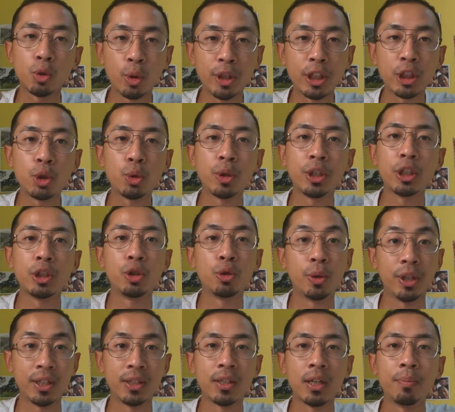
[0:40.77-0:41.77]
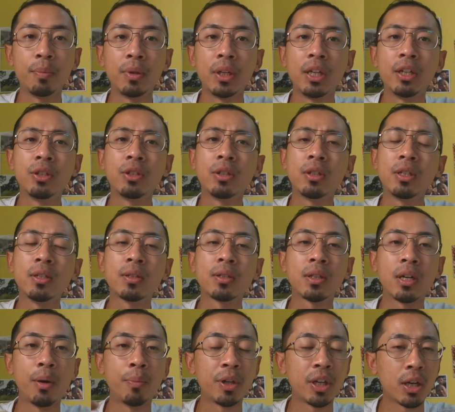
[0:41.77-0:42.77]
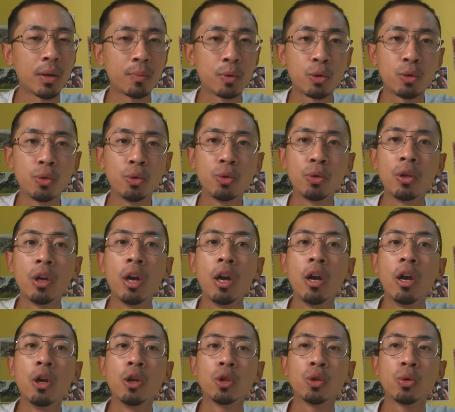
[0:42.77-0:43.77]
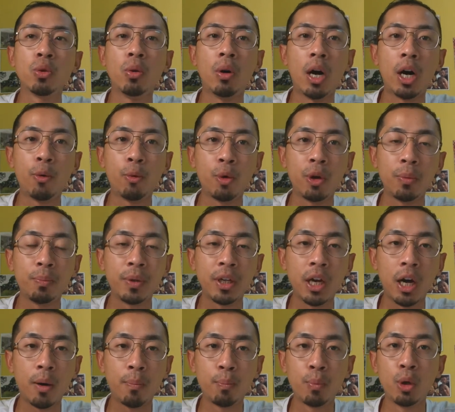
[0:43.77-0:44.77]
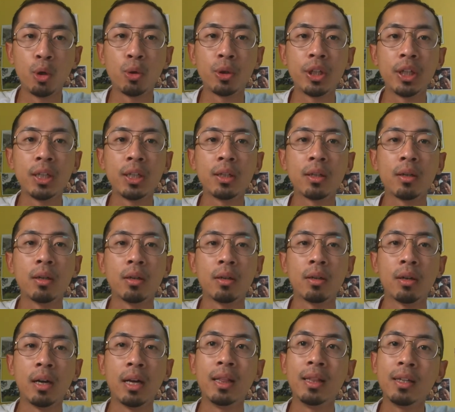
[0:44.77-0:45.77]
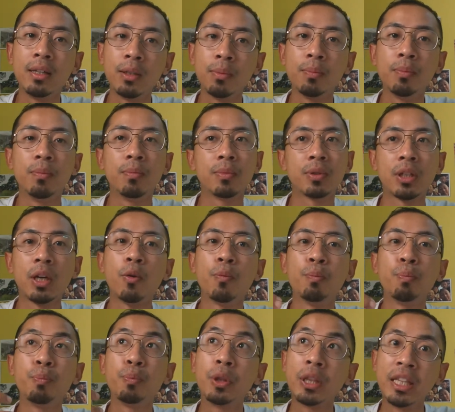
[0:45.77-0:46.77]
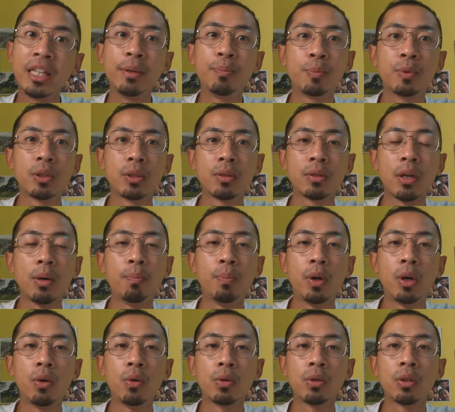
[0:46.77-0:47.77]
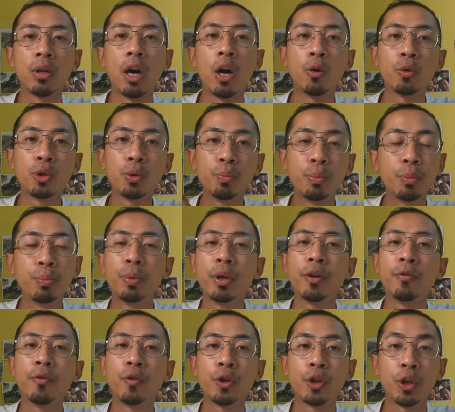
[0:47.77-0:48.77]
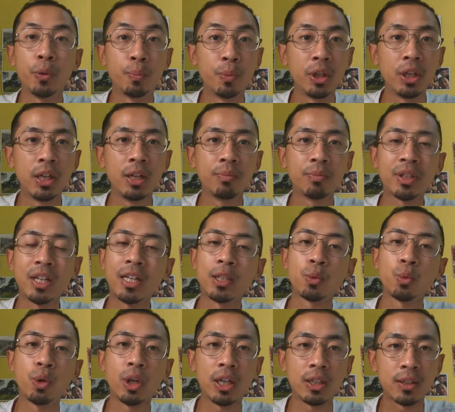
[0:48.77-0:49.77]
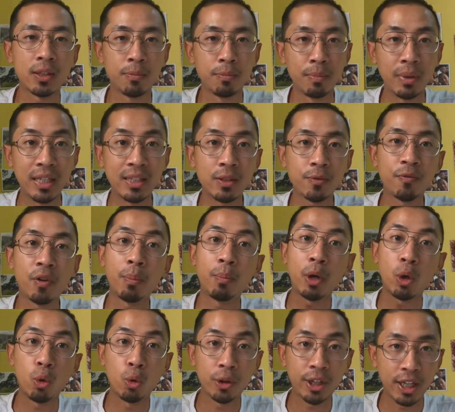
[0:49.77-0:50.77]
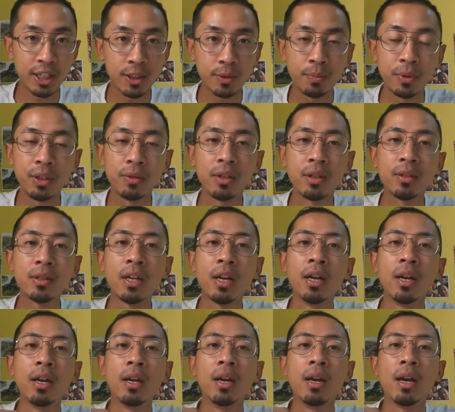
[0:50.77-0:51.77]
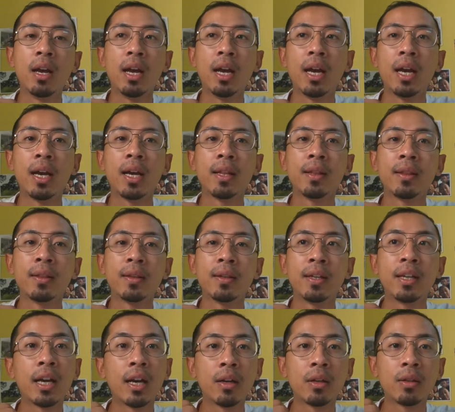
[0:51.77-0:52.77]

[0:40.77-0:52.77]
2022 examination is coming up soon, so I will be uploading some tips about how to prepare for your prelims as well as the mains from my own experience. And